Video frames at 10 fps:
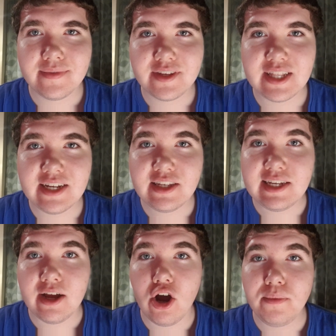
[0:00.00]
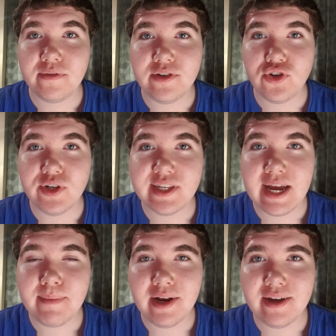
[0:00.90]
So that's it. I hope you've enjoyed a
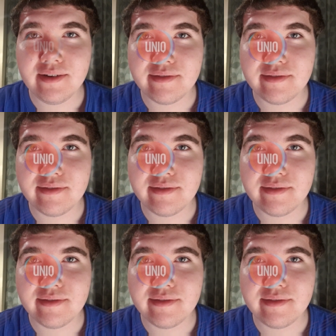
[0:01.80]
day in my life.